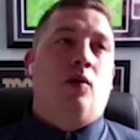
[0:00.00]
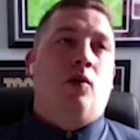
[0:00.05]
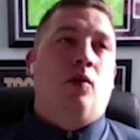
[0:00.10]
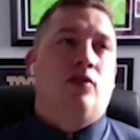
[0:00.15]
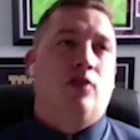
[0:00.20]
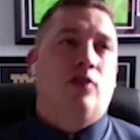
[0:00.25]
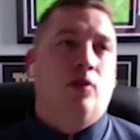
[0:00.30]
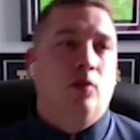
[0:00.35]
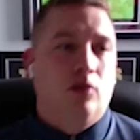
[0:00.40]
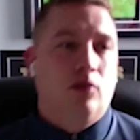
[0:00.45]
it
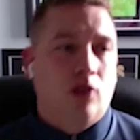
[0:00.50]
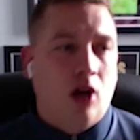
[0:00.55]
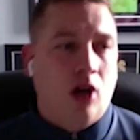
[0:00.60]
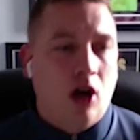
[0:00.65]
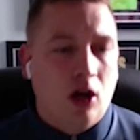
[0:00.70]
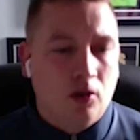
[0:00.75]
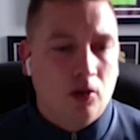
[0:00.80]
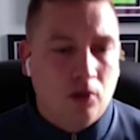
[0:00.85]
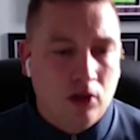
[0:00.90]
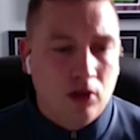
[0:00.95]
was a
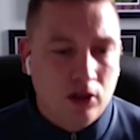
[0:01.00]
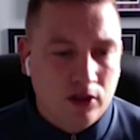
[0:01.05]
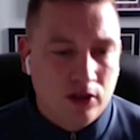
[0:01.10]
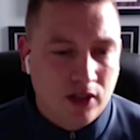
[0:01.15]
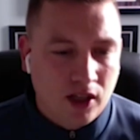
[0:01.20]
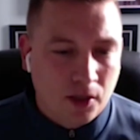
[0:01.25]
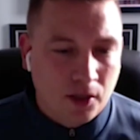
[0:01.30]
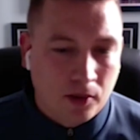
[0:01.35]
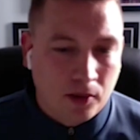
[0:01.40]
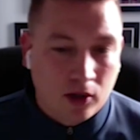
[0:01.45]
hard one to
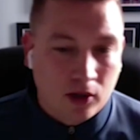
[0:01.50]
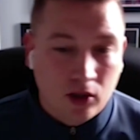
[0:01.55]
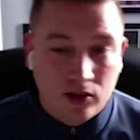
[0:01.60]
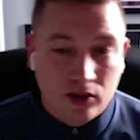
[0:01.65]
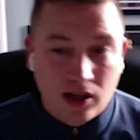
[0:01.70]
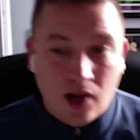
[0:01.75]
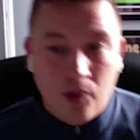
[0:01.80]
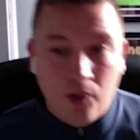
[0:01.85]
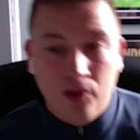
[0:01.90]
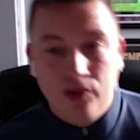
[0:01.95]
take
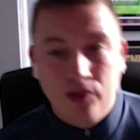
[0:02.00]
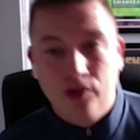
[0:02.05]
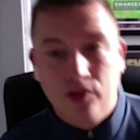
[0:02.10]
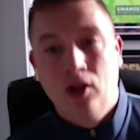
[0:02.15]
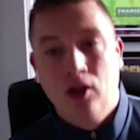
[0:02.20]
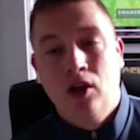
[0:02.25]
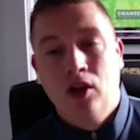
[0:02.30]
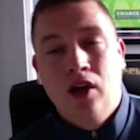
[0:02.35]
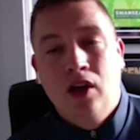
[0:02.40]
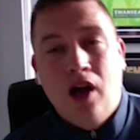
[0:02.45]
because I
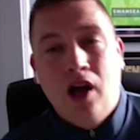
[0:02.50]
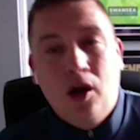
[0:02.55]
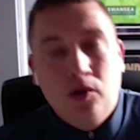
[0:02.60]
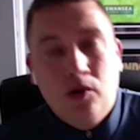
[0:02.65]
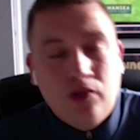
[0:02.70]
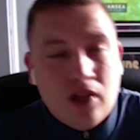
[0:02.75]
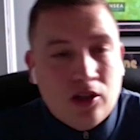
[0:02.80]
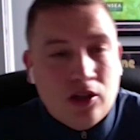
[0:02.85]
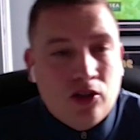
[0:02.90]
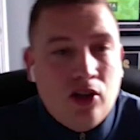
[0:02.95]

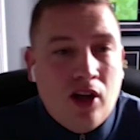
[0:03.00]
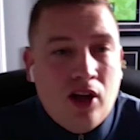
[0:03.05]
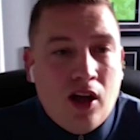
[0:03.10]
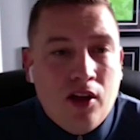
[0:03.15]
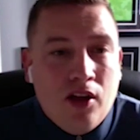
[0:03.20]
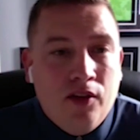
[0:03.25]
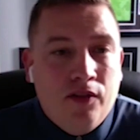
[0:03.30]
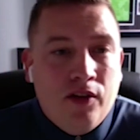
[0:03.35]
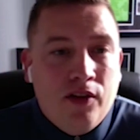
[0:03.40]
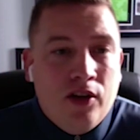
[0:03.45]
was actually
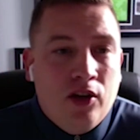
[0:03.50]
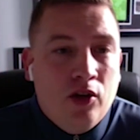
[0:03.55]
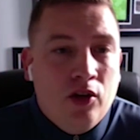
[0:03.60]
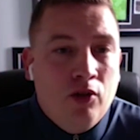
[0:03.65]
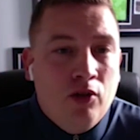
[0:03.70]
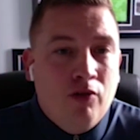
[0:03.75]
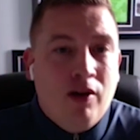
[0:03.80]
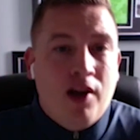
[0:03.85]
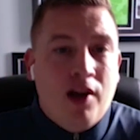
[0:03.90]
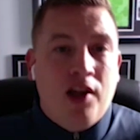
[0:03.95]
at the
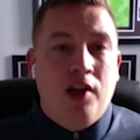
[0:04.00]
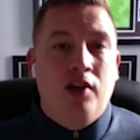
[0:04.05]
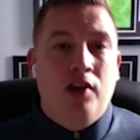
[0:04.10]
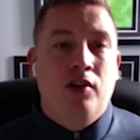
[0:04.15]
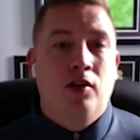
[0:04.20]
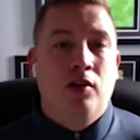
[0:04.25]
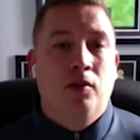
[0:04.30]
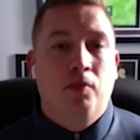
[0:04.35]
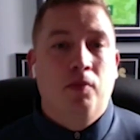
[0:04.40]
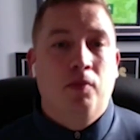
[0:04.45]
venue ready
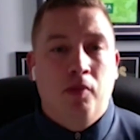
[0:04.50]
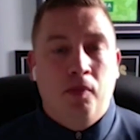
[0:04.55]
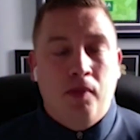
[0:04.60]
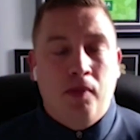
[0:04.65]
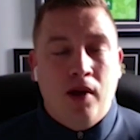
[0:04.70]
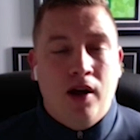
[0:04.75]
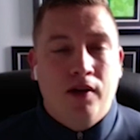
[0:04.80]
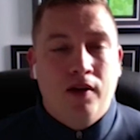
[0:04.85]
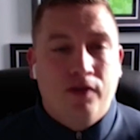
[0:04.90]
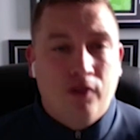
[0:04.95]
to
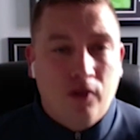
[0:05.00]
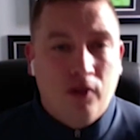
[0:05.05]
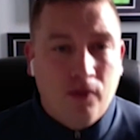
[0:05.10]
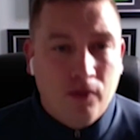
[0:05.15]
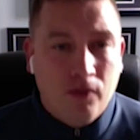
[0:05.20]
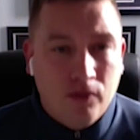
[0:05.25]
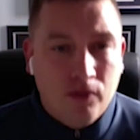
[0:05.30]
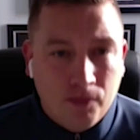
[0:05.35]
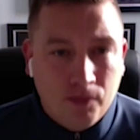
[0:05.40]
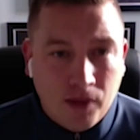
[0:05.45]
prepare for
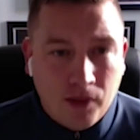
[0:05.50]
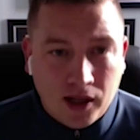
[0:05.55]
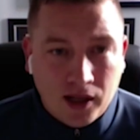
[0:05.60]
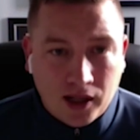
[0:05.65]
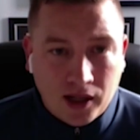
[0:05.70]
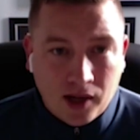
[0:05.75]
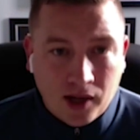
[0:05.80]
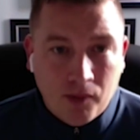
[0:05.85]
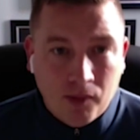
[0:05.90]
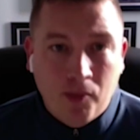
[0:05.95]
my
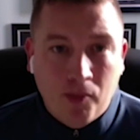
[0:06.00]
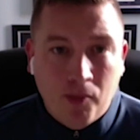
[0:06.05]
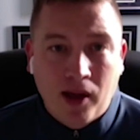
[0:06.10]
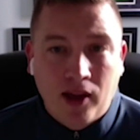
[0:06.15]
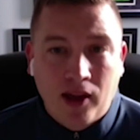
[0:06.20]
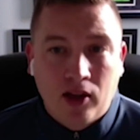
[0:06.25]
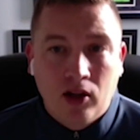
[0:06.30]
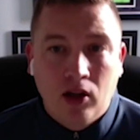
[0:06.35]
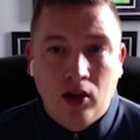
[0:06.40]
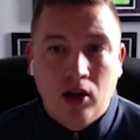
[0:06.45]
game with
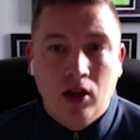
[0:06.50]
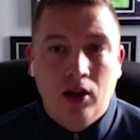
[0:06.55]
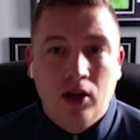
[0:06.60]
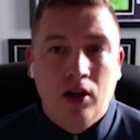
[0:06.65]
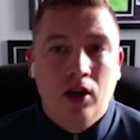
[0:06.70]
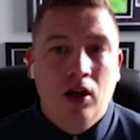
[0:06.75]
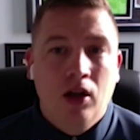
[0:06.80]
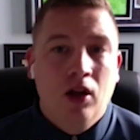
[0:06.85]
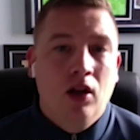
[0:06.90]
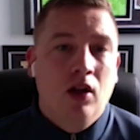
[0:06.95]
Michael.
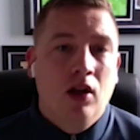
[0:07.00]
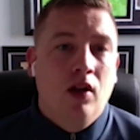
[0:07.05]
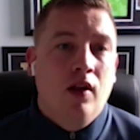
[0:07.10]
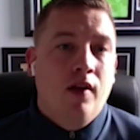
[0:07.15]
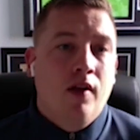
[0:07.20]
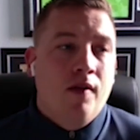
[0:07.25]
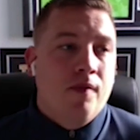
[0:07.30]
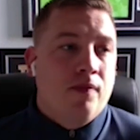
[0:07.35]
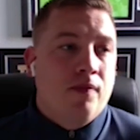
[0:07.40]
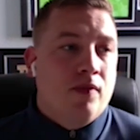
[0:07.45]
And
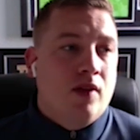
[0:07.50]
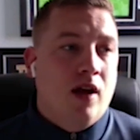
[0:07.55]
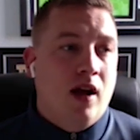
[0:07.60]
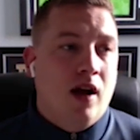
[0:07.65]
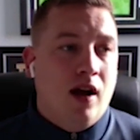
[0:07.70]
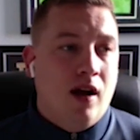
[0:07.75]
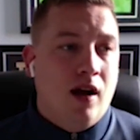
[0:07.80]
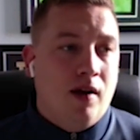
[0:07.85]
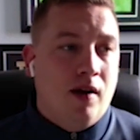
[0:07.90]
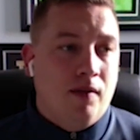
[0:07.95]

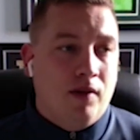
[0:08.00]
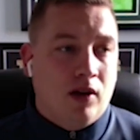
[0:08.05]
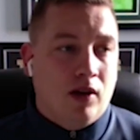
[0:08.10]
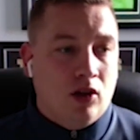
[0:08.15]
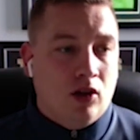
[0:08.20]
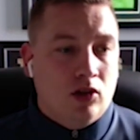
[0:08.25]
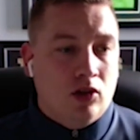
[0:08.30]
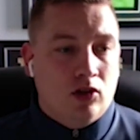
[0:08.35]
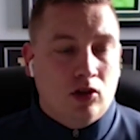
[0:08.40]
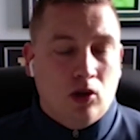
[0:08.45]
I
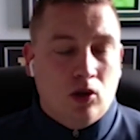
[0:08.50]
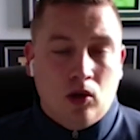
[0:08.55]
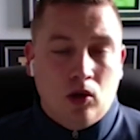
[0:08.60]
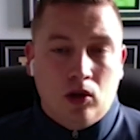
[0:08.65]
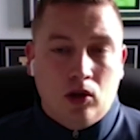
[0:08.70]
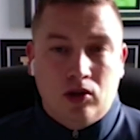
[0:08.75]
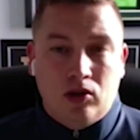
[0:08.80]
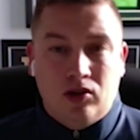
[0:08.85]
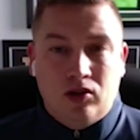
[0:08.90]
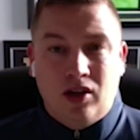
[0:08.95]
got
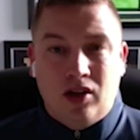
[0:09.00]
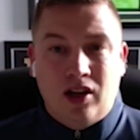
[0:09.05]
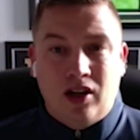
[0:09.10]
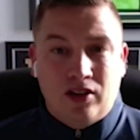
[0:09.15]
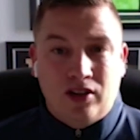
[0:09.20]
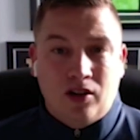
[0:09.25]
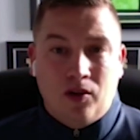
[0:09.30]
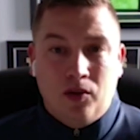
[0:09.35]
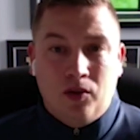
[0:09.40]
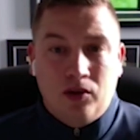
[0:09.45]
told
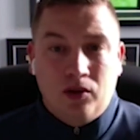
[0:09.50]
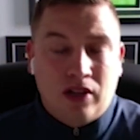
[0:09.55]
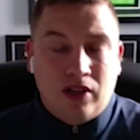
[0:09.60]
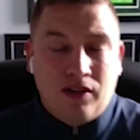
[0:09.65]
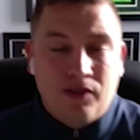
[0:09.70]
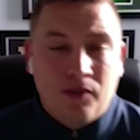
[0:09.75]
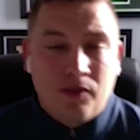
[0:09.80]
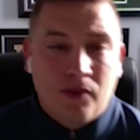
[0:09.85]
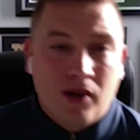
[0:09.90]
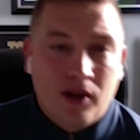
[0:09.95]
as I was
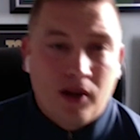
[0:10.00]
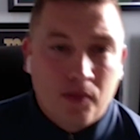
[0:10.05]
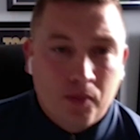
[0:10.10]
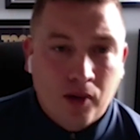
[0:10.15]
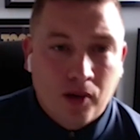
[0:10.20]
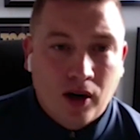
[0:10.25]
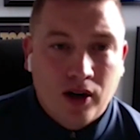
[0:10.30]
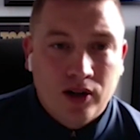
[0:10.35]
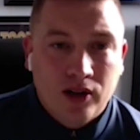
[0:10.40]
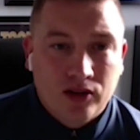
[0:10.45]
having my
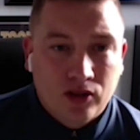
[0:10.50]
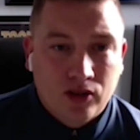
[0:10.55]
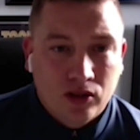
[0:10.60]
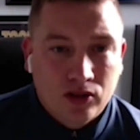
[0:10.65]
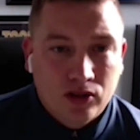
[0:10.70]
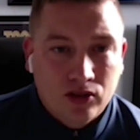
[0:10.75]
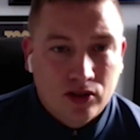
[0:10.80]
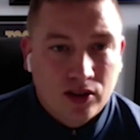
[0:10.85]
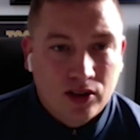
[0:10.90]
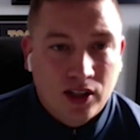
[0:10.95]
practice
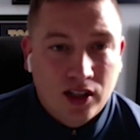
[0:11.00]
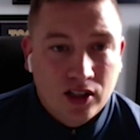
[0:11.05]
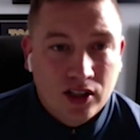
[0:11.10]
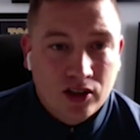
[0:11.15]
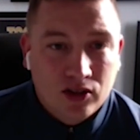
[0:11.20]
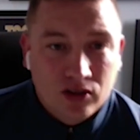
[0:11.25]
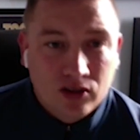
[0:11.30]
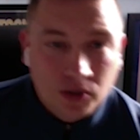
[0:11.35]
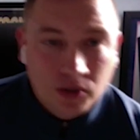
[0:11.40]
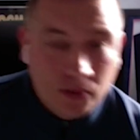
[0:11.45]
on
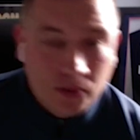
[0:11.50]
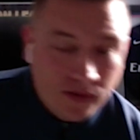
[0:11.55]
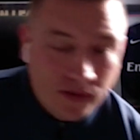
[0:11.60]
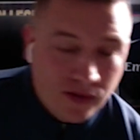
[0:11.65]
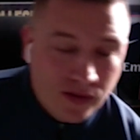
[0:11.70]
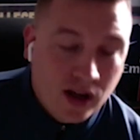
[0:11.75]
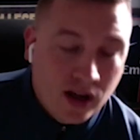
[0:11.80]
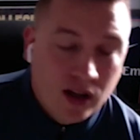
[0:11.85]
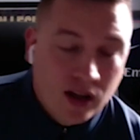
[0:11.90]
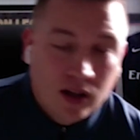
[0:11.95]
stage, to be
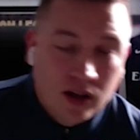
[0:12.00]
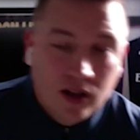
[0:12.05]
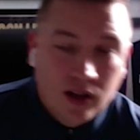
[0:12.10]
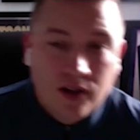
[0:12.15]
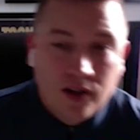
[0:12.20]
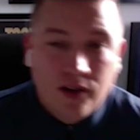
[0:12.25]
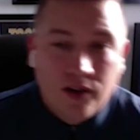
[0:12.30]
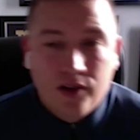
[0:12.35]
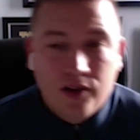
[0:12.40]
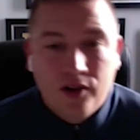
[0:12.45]
fair,
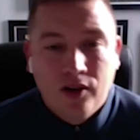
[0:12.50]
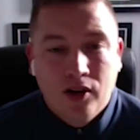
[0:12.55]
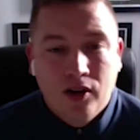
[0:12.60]
and